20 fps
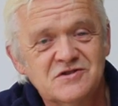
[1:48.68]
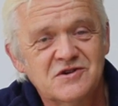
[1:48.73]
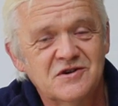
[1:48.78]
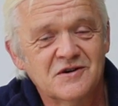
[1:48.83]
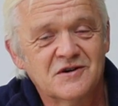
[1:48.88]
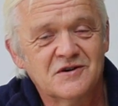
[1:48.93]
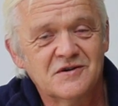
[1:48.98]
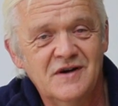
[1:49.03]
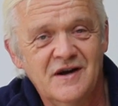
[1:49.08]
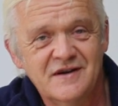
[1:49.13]

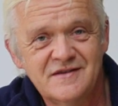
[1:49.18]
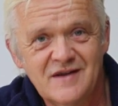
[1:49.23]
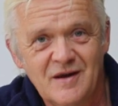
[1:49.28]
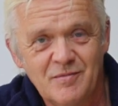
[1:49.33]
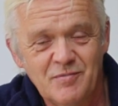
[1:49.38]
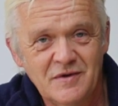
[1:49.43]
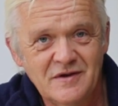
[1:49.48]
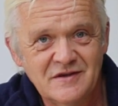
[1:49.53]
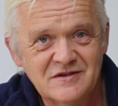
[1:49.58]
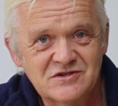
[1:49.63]
gears can
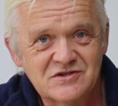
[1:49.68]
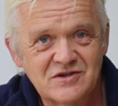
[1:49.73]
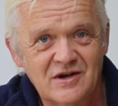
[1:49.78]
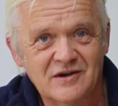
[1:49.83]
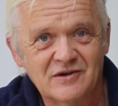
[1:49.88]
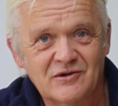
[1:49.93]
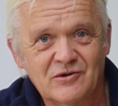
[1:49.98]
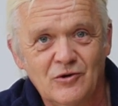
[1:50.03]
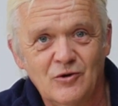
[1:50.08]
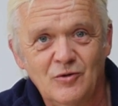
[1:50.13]
create
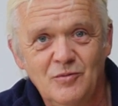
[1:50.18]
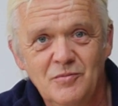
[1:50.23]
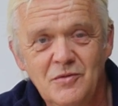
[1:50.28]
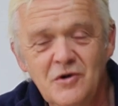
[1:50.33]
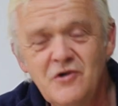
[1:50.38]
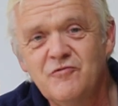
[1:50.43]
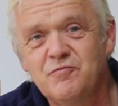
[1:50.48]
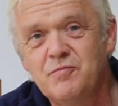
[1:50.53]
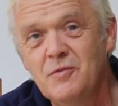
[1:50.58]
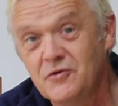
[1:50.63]

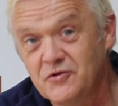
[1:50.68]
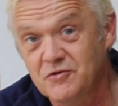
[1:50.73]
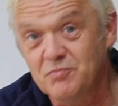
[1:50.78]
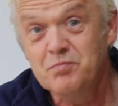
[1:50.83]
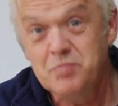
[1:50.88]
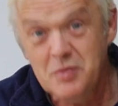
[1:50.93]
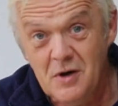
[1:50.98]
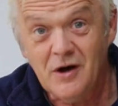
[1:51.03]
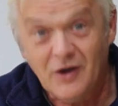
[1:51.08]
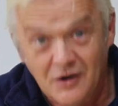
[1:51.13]
epicycle
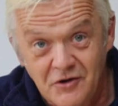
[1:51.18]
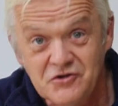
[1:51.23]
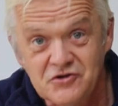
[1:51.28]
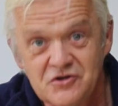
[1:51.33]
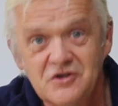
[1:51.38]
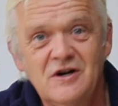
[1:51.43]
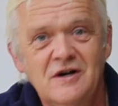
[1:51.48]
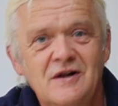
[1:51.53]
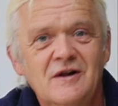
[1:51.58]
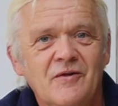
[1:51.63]
movement,
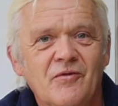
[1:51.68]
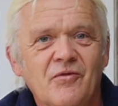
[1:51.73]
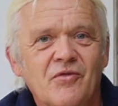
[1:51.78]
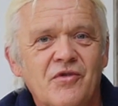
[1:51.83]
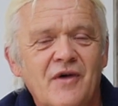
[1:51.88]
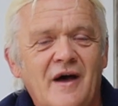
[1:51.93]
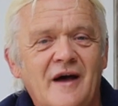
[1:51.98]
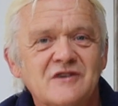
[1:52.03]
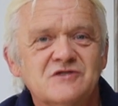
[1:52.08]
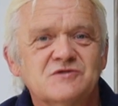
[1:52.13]
but
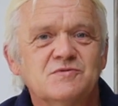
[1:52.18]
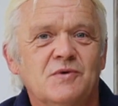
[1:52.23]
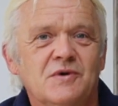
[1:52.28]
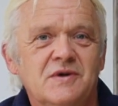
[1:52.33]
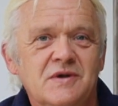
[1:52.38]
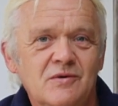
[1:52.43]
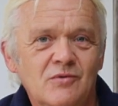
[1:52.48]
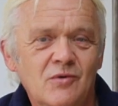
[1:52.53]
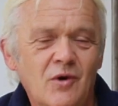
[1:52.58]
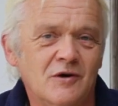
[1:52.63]

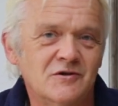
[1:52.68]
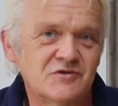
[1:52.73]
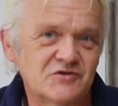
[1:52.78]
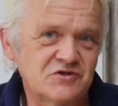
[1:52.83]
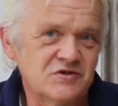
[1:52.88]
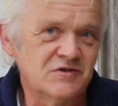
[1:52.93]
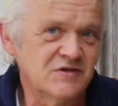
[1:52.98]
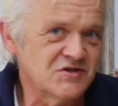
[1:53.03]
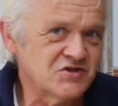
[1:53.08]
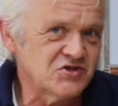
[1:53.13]
that's what it
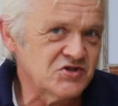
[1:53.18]
was.